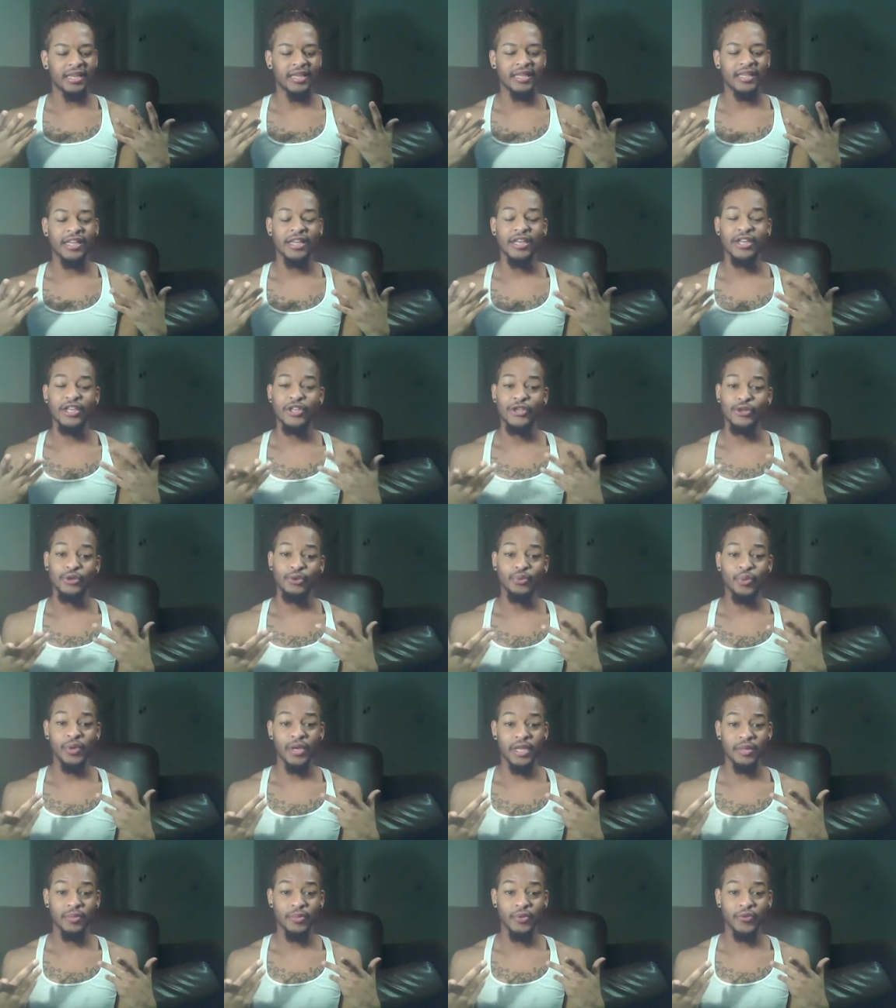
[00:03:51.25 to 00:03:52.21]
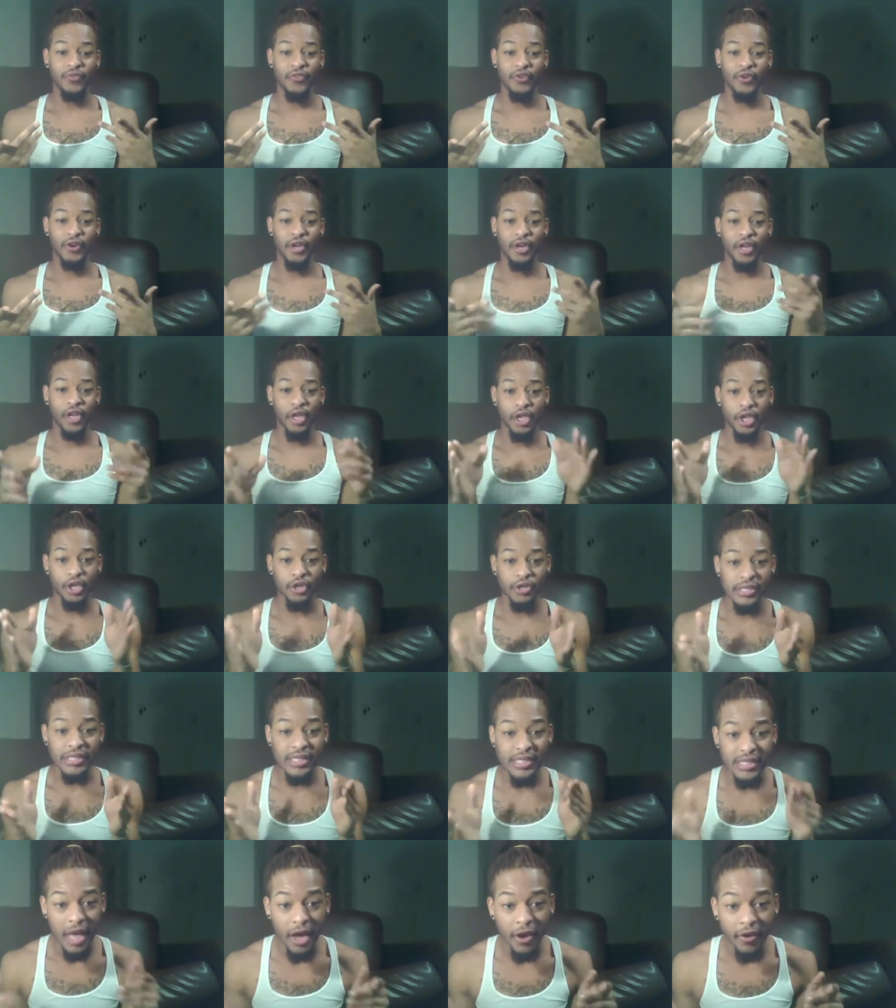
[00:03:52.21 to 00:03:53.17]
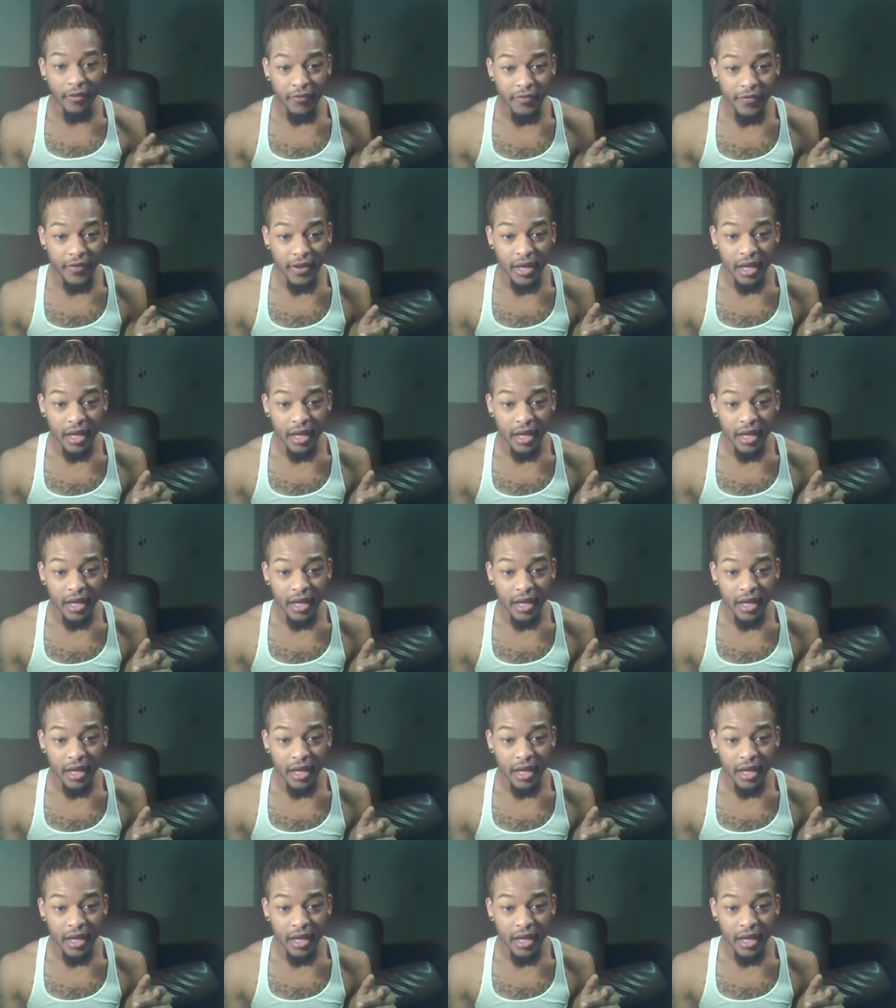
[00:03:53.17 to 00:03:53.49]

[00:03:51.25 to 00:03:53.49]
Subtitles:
did you really move on yourself?